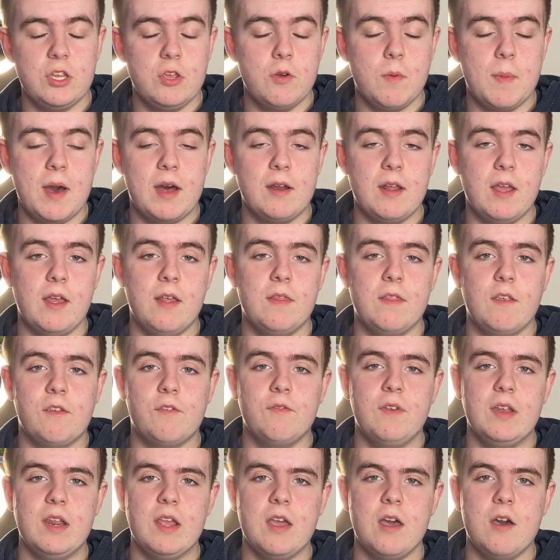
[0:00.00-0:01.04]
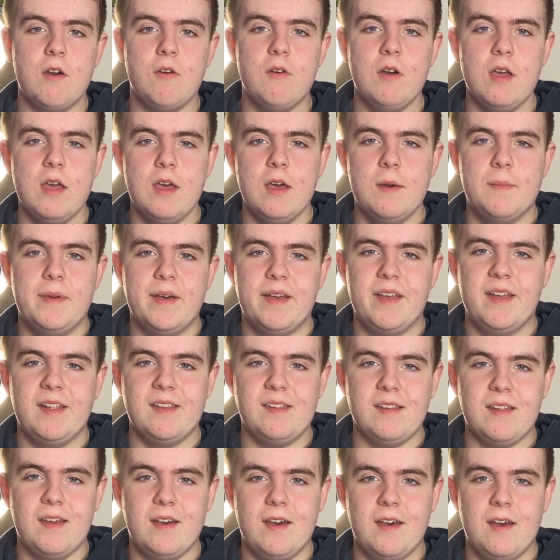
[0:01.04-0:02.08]
you about it in this video,
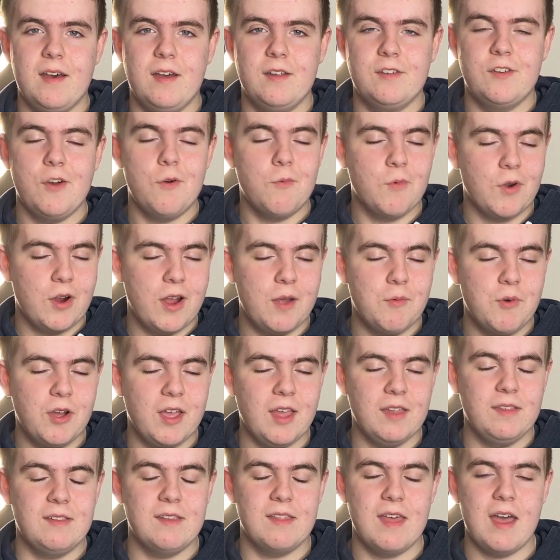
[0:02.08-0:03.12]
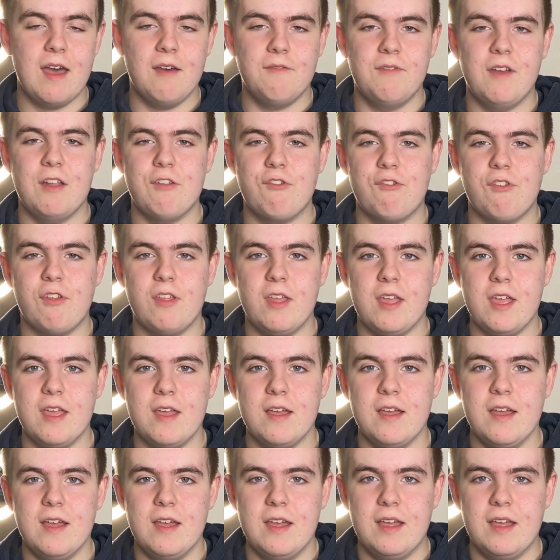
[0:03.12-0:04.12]
but uh, don't worry, we'll get to that eventually.